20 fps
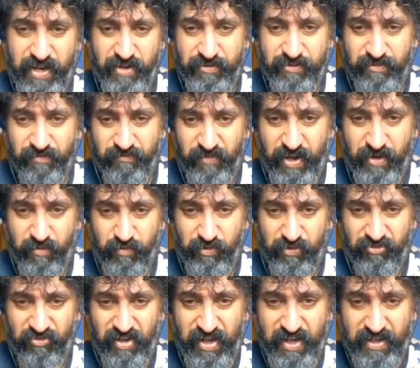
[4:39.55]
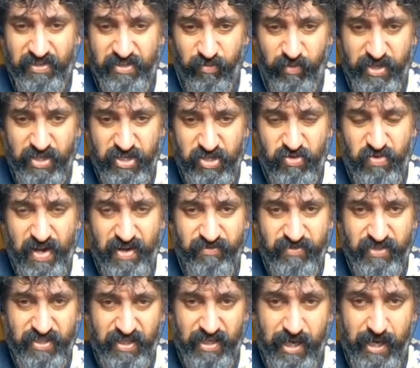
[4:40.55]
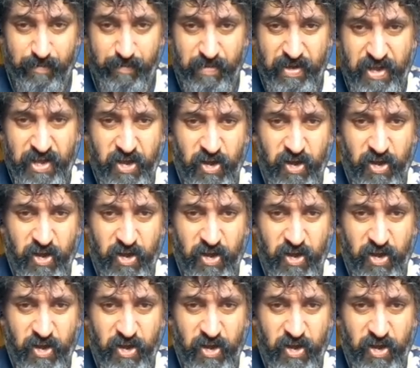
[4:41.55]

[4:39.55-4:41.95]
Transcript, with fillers: Chaos event will start. So we do have time.